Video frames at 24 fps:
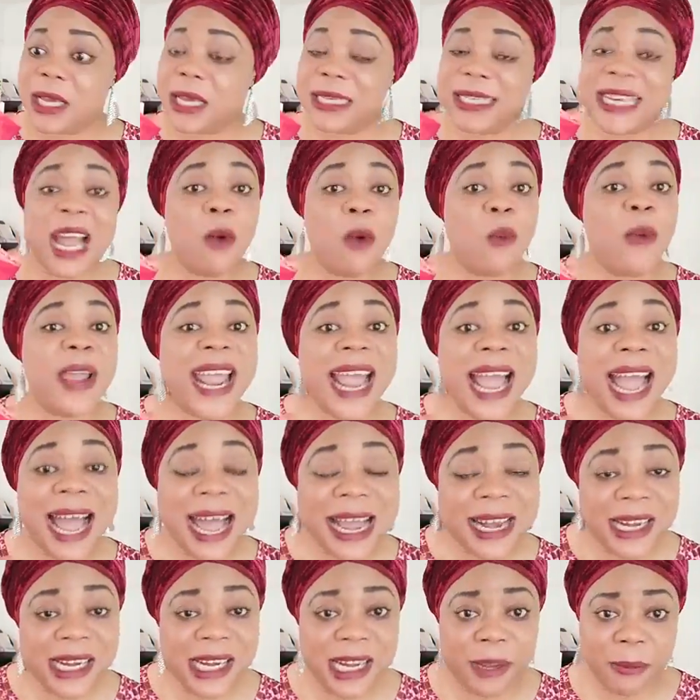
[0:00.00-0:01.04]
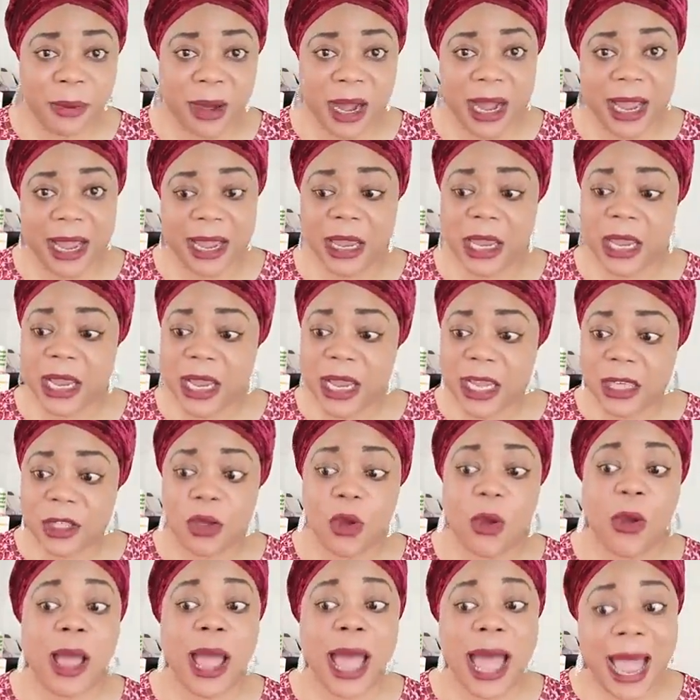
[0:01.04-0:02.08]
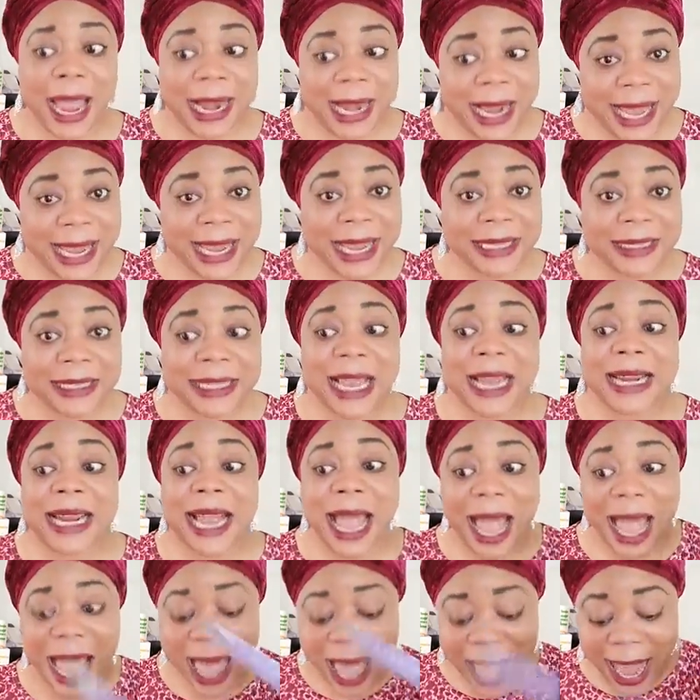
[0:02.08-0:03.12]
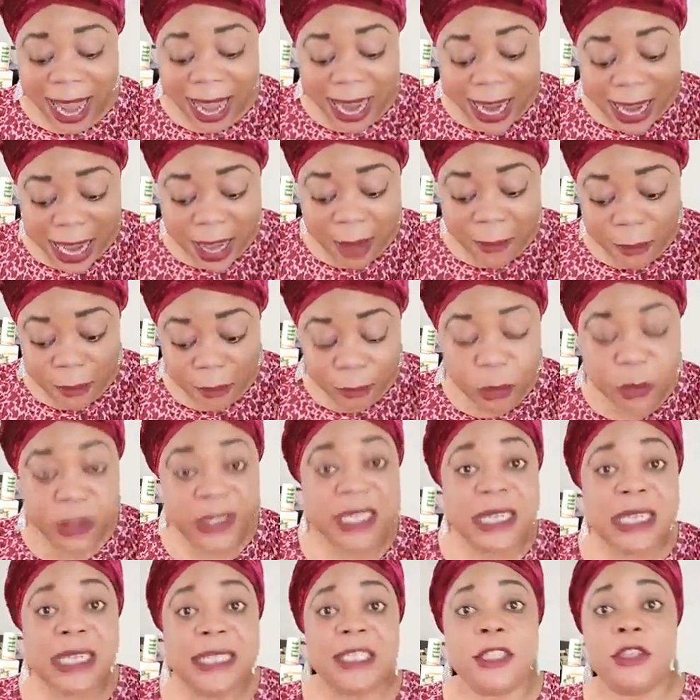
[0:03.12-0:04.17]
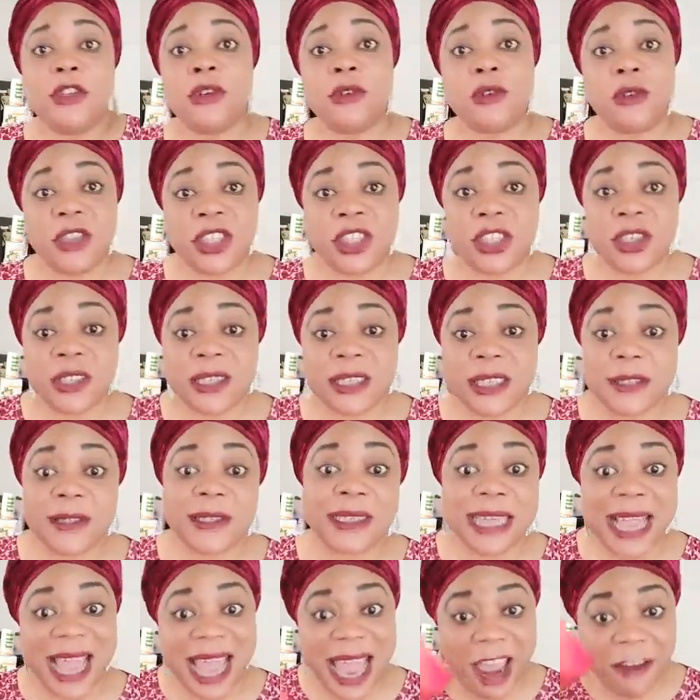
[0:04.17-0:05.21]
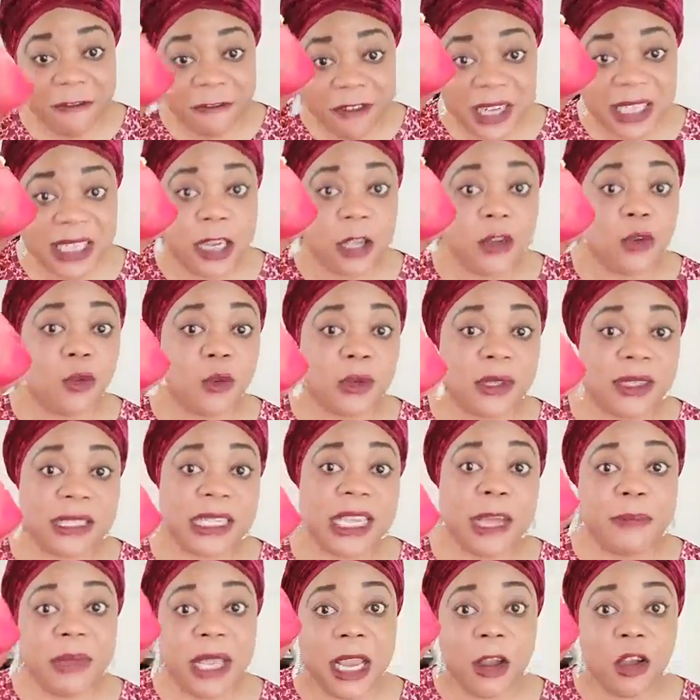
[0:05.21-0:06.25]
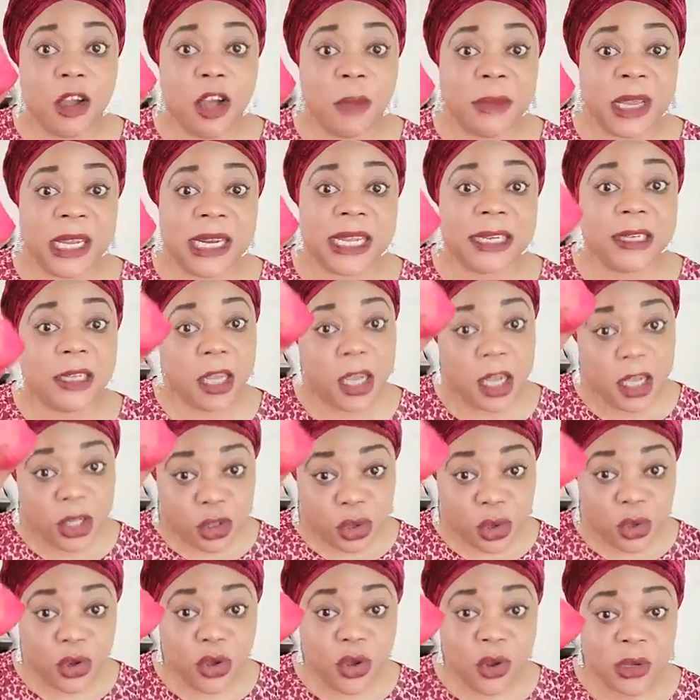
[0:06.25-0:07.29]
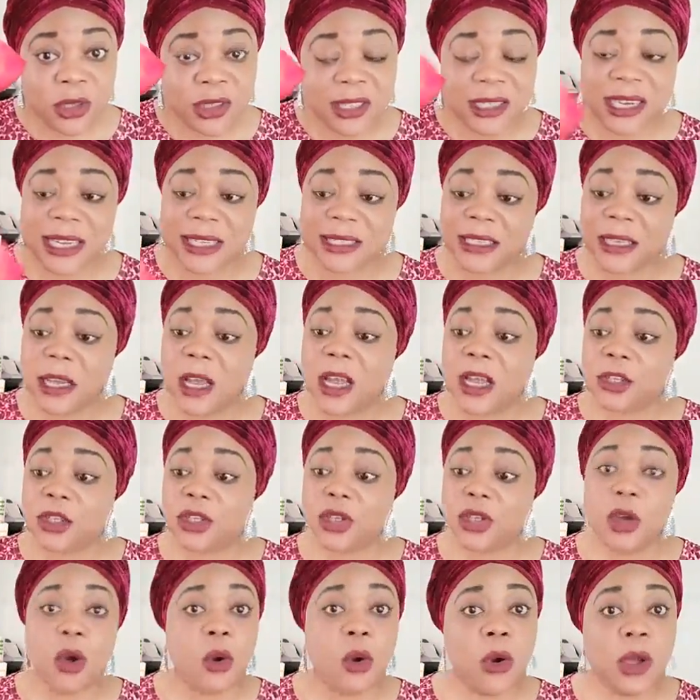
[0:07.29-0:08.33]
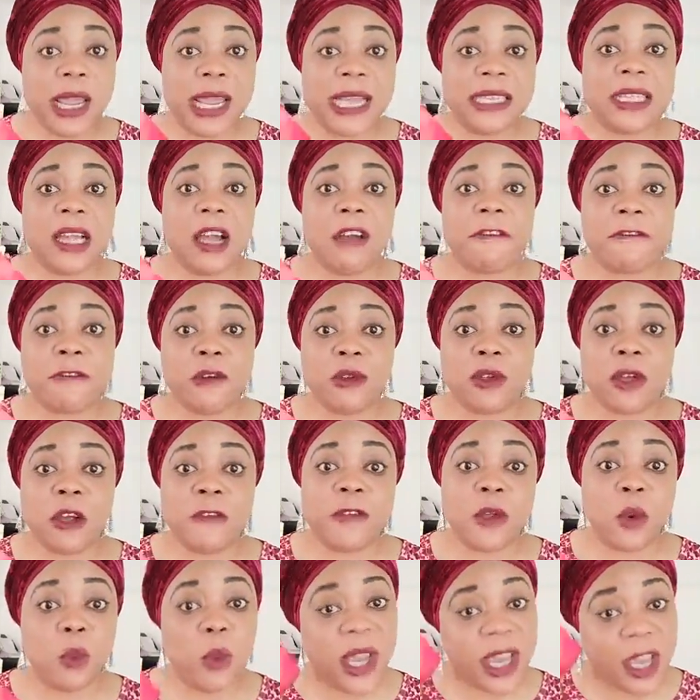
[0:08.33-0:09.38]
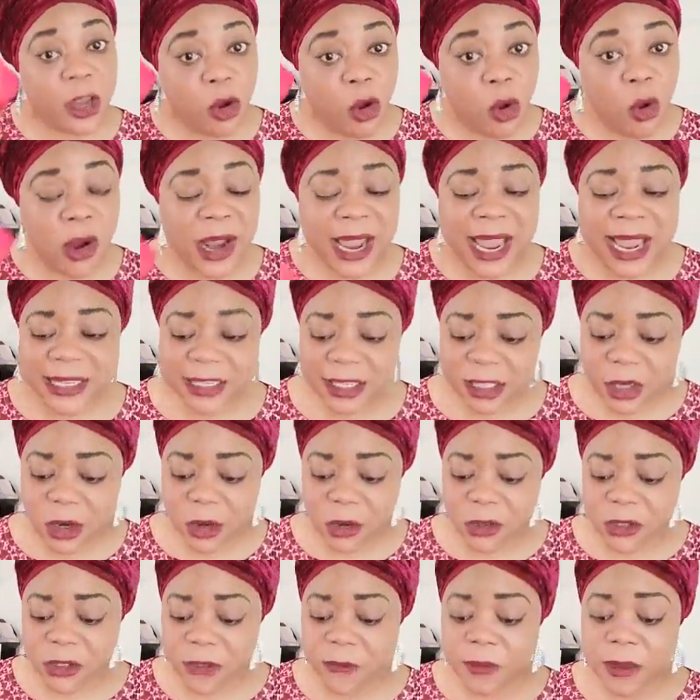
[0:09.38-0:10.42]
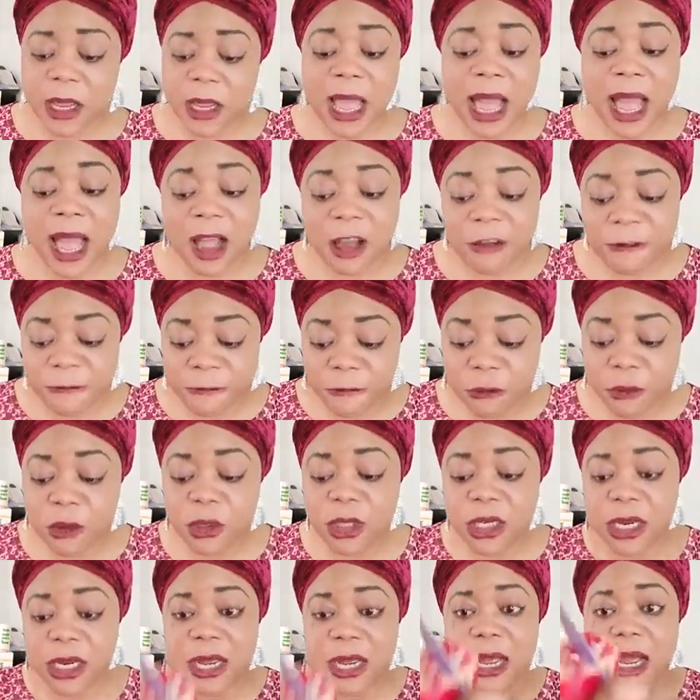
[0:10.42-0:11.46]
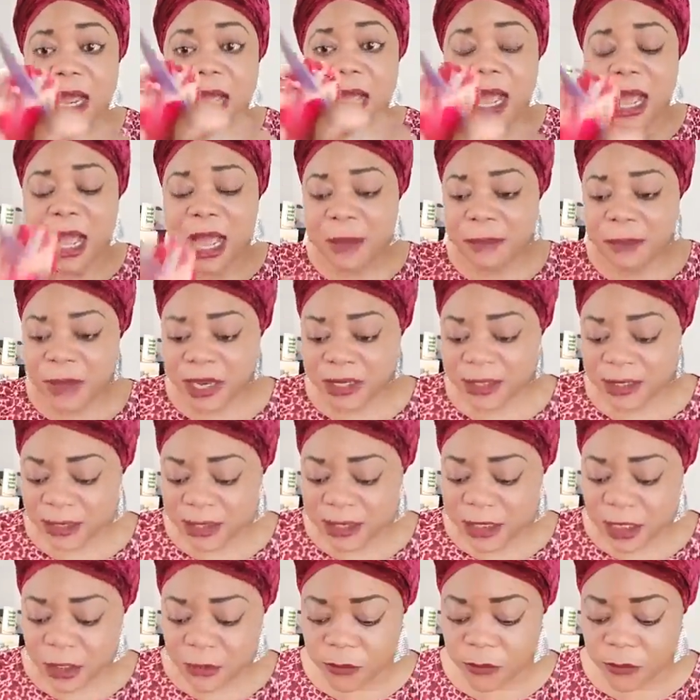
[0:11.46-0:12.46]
that we hardly buy. So like I said, I am putting it in your consciousness today. Every day you will see me coming in to use this. So is our fruit of the week. Go get yours. Our food, our medicine.